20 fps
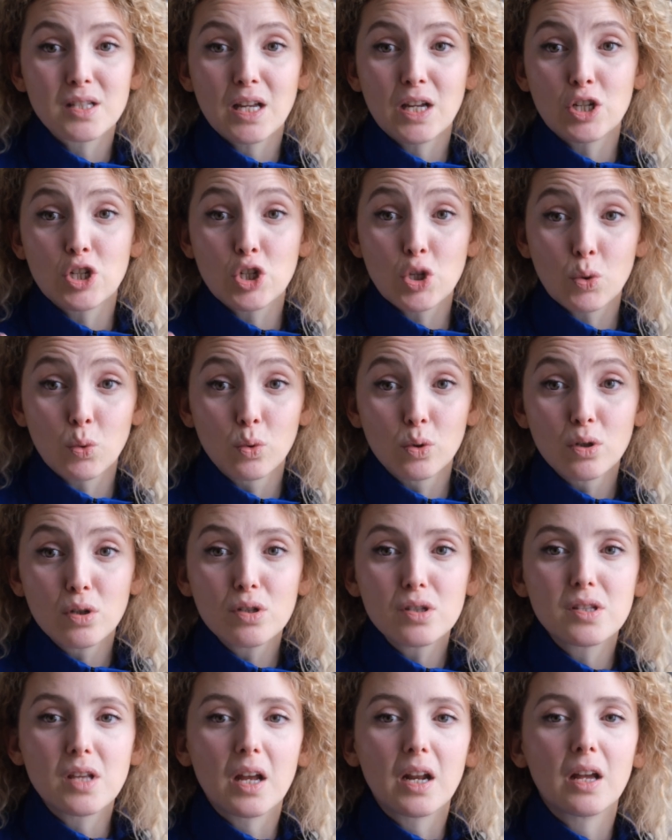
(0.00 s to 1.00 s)
and
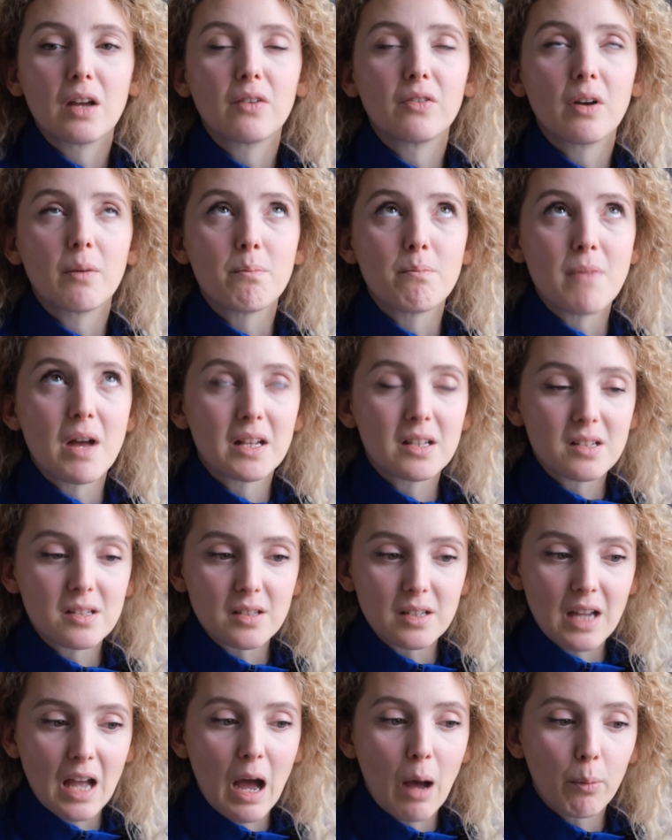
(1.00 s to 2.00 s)
tools that have
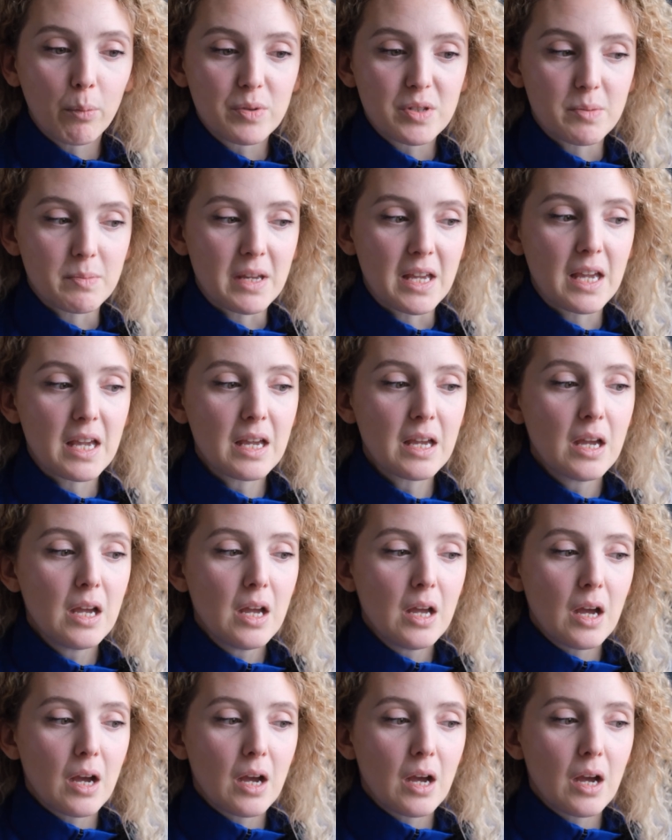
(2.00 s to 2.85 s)
immensely helped me